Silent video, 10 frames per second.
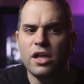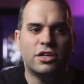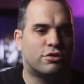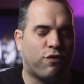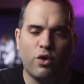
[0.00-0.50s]

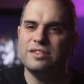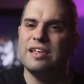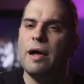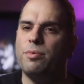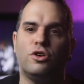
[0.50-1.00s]
So for
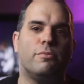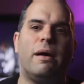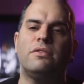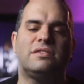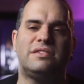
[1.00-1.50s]
example, you're
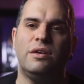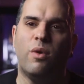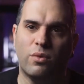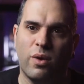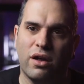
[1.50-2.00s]
about to see
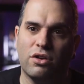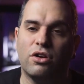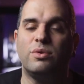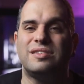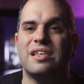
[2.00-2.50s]
one where the
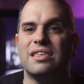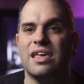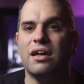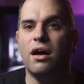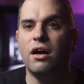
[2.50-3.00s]
girl was
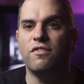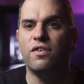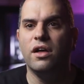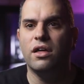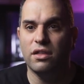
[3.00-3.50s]
thinking of
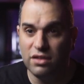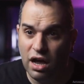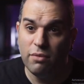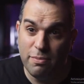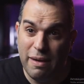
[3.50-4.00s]
the
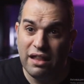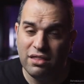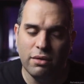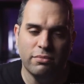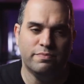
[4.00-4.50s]
tub, the
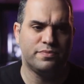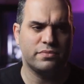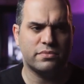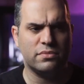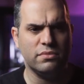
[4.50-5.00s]
bathtub.
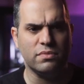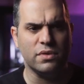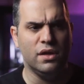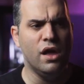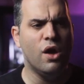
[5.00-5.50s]

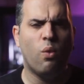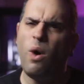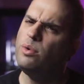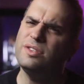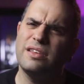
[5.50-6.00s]
Why
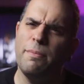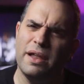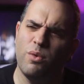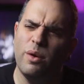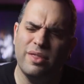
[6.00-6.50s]
would
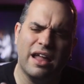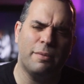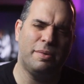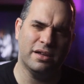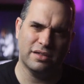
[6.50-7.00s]
that
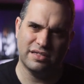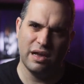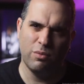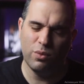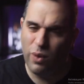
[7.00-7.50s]
appeal to someone?